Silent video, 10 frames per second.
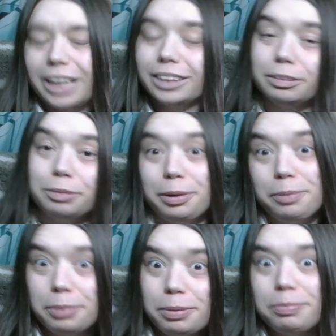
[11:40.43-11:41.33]
Some of
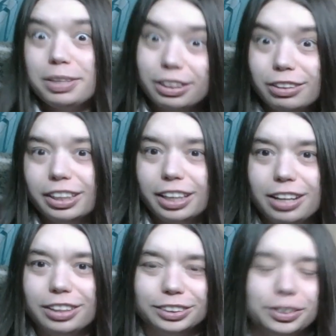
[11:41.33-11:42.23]
you may be learning
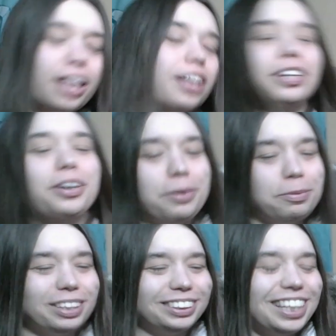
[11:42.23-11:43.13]
how to, no, I'm
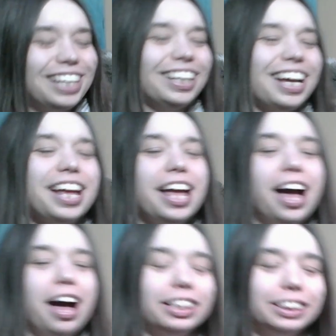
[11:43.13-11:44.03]
not saying that,
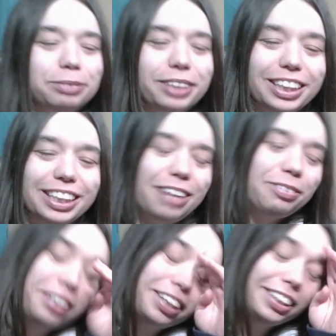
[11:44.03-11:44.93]
Spirit,
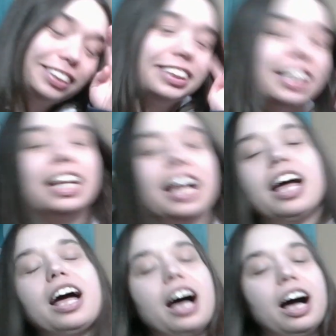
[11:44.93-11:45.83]
I'm not gonna say that.
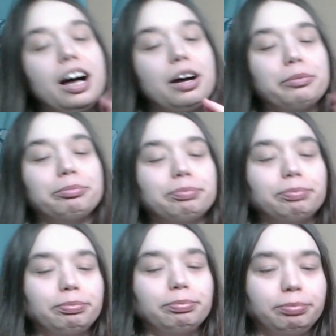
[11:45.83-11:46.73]
a
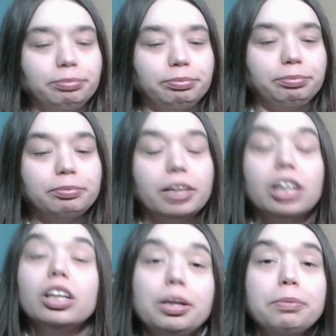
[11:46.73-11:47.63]

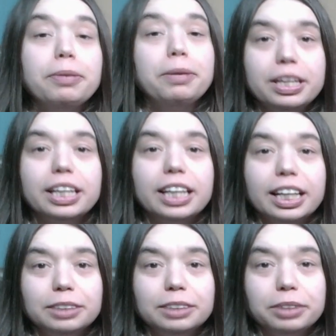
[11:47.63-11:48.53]
lot of you might be
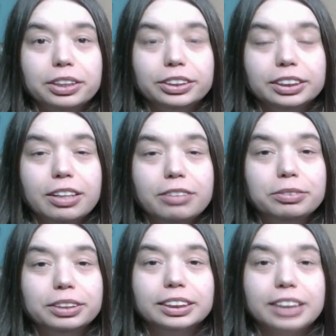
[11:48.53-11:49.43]
connecting with yourself, with